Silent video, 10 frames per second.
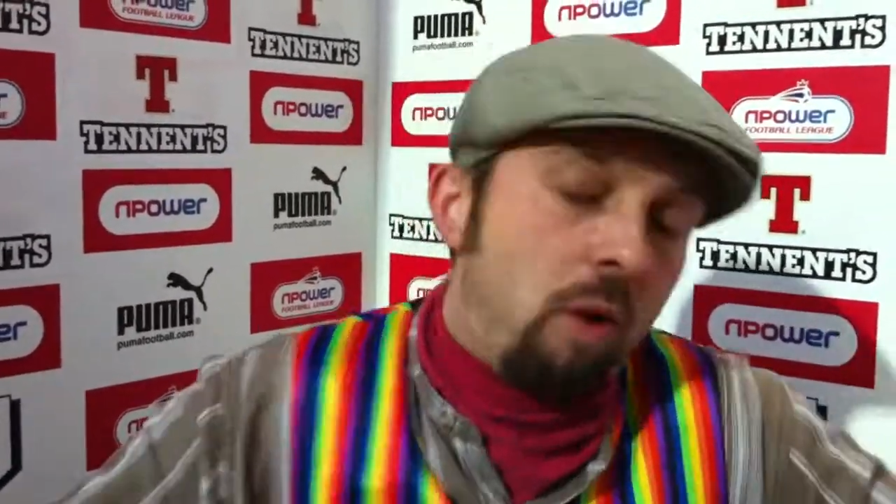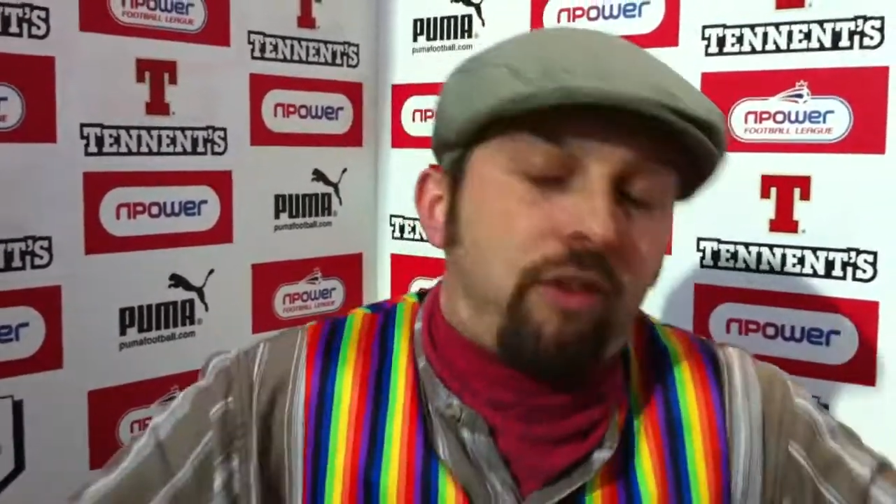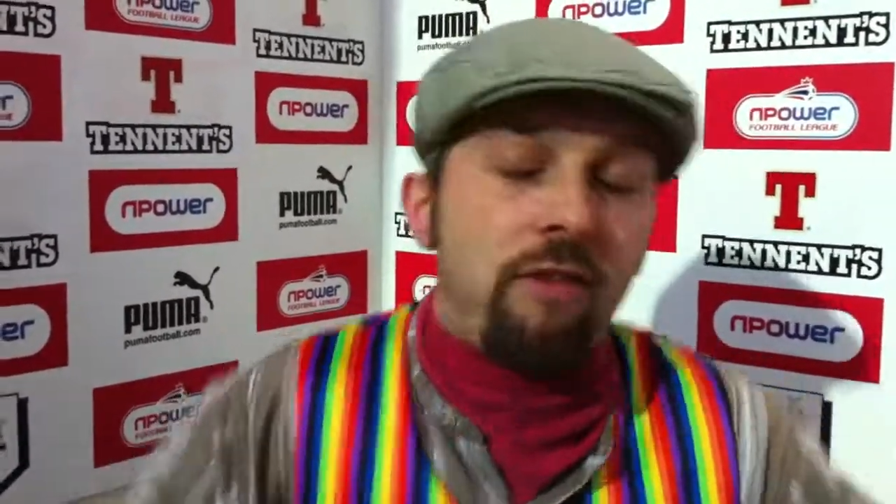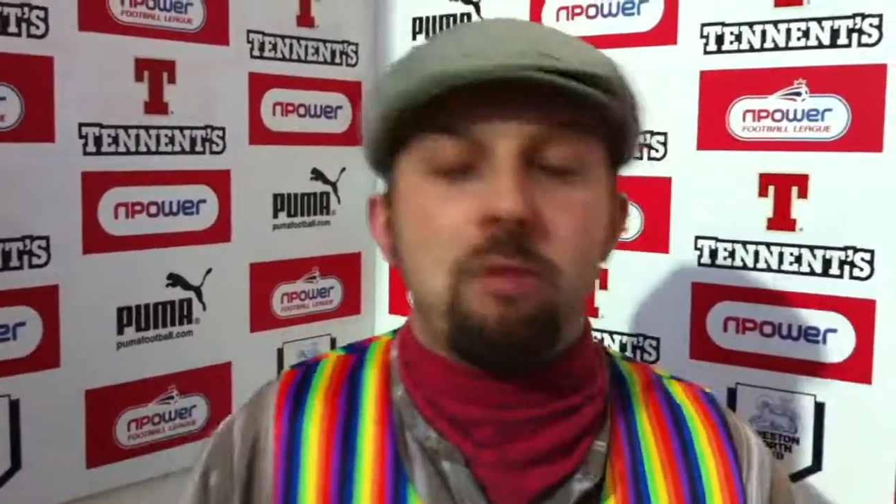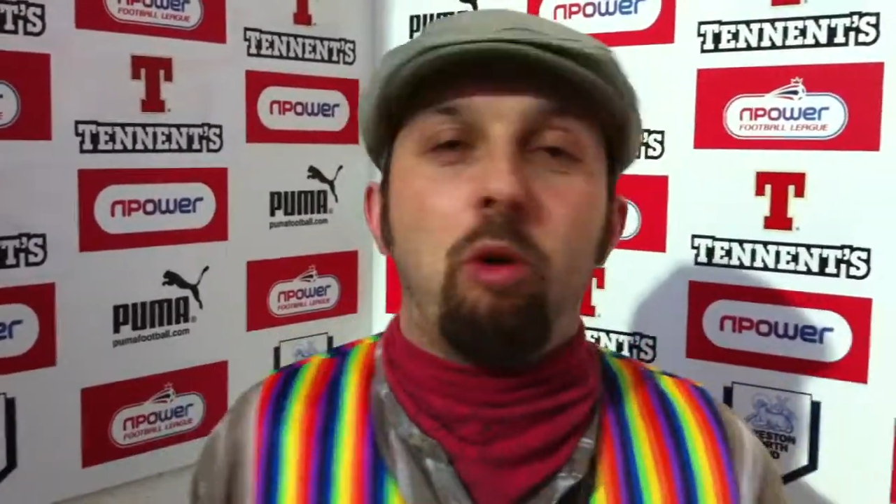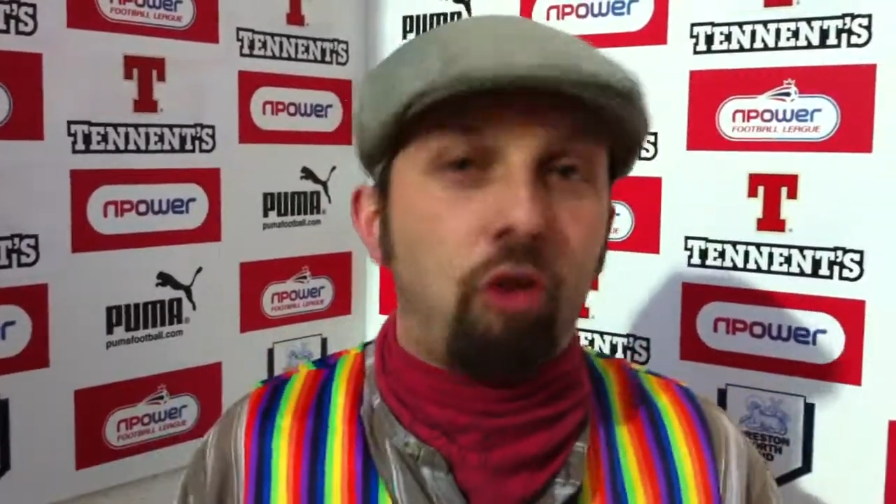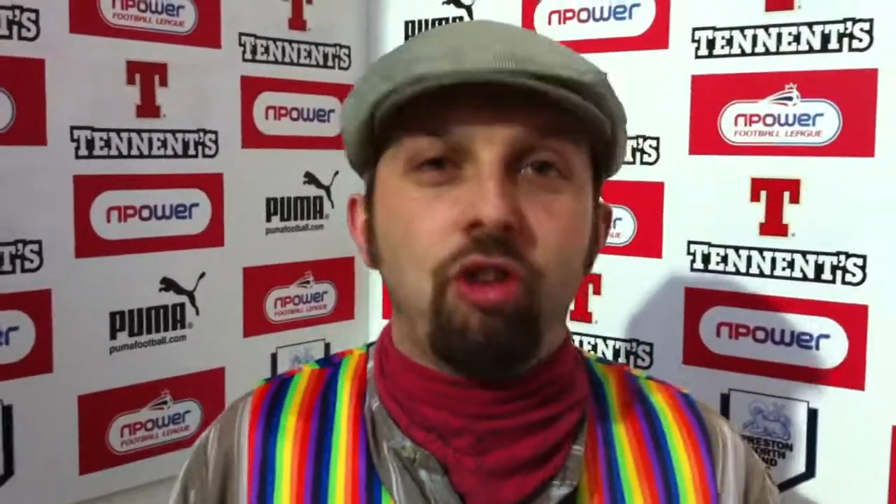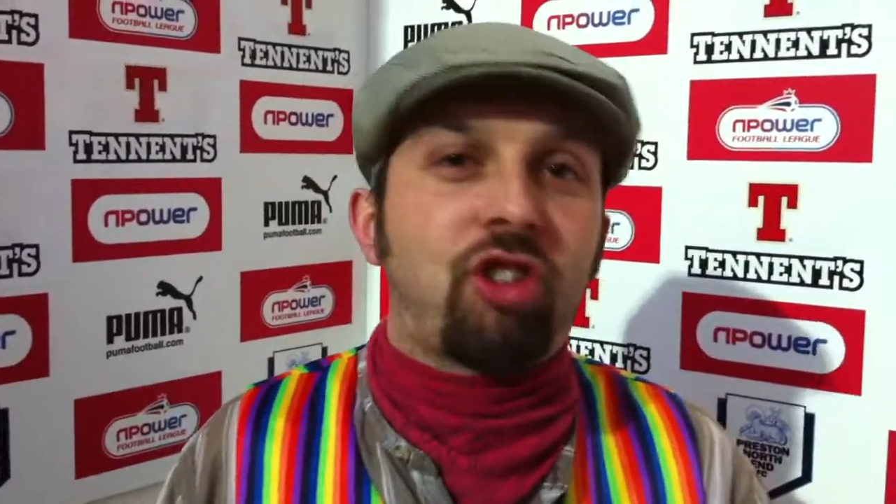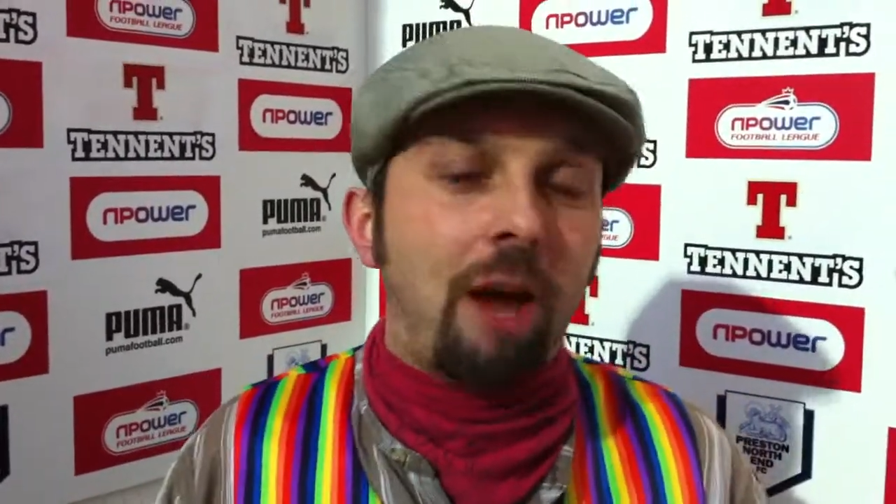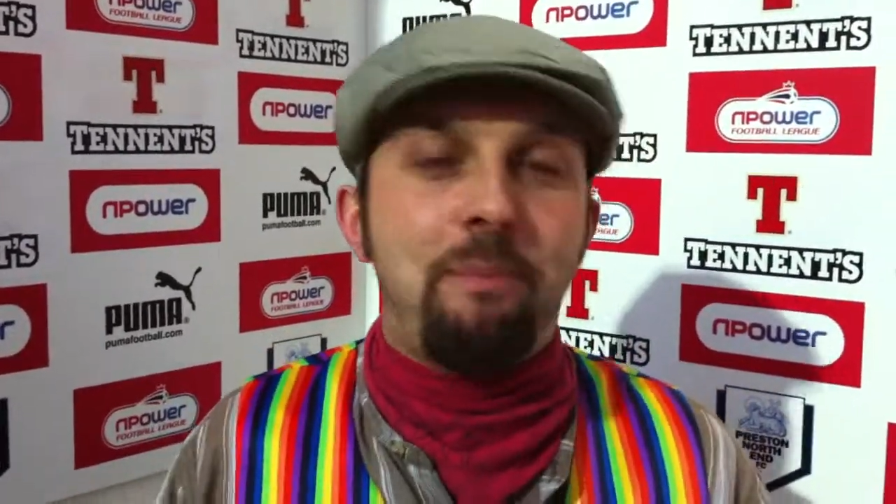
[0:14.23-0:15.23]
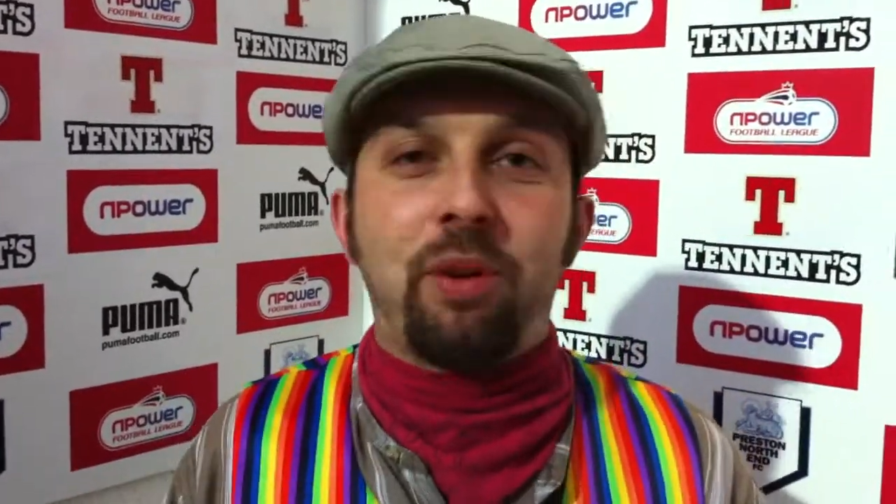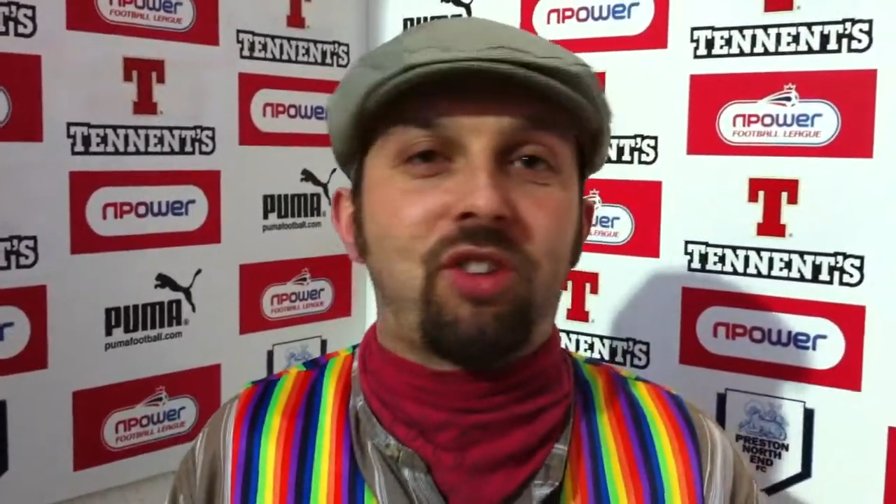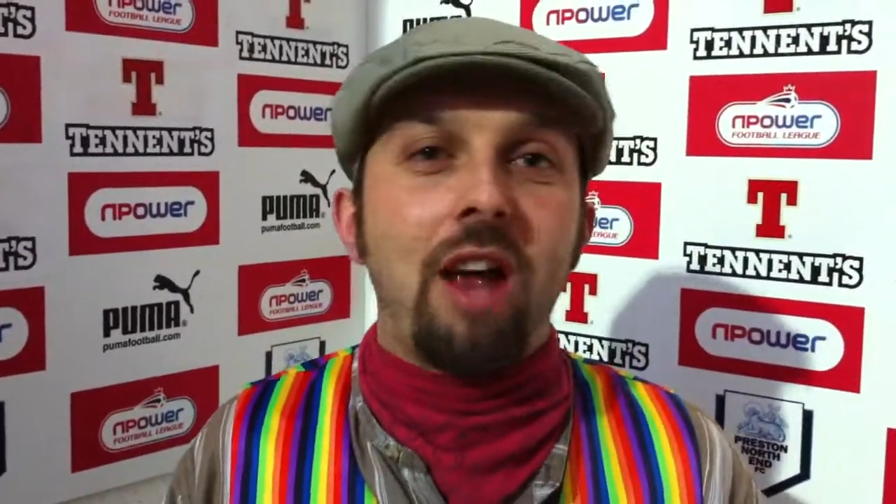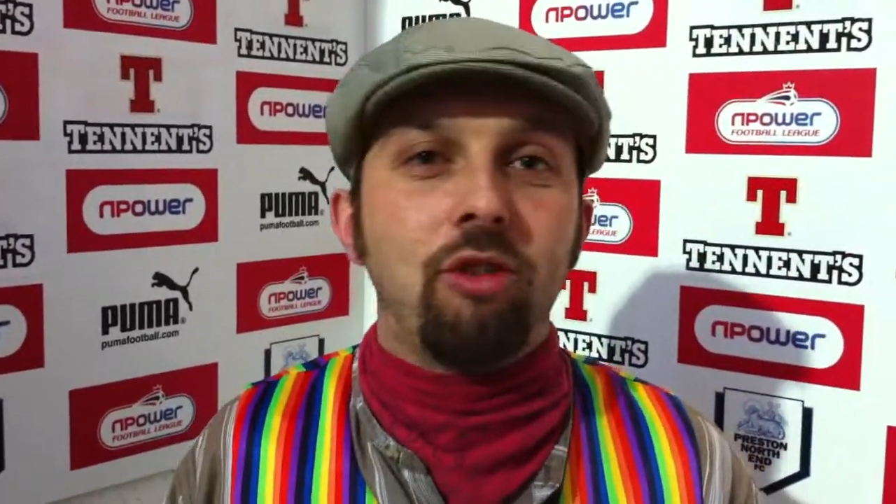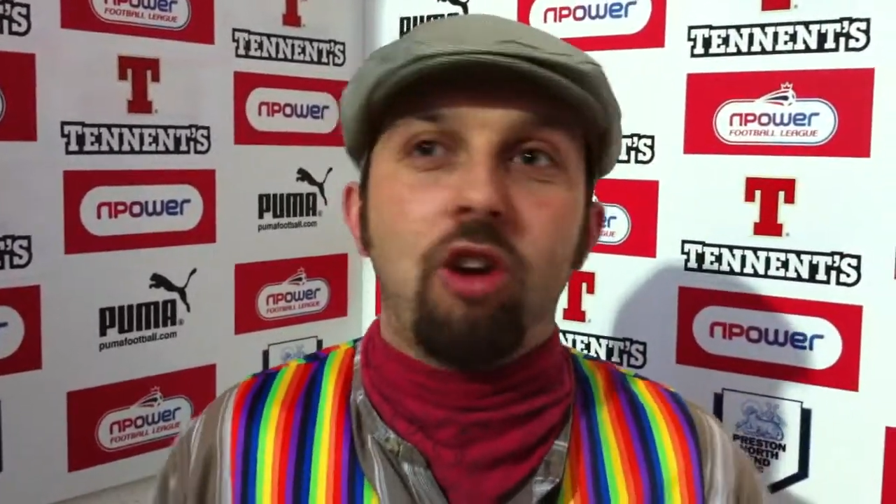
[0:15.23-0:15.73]
we've given him
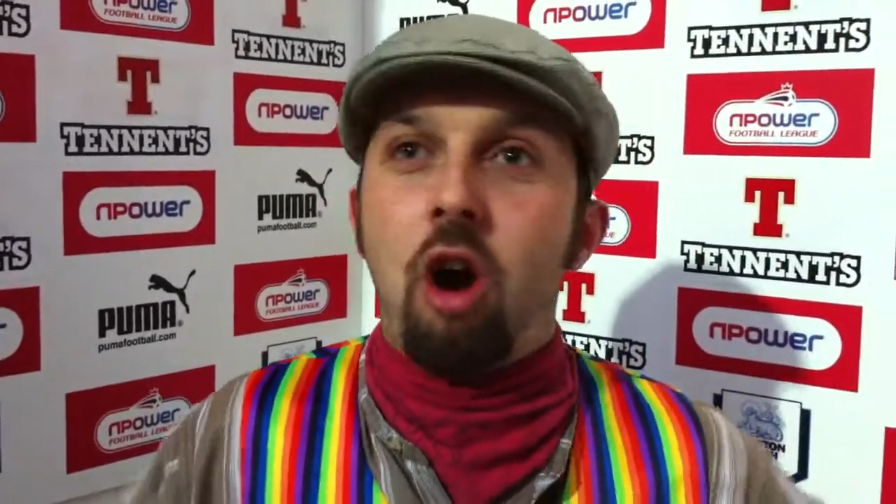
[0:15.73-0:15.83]
110%,